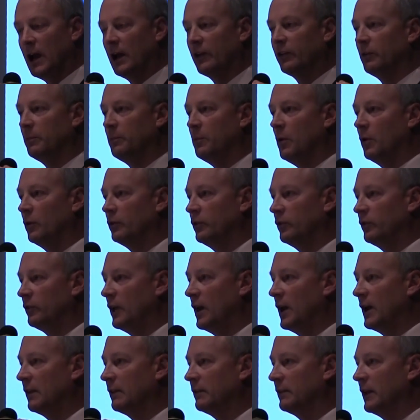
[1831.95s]
as opposed to
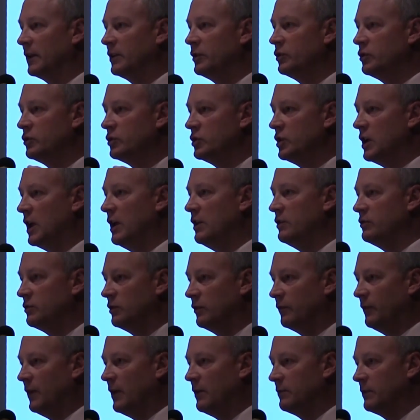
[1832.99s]
saying, let's
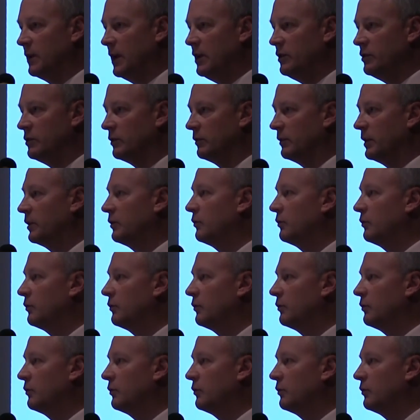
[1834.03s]
change the foundation.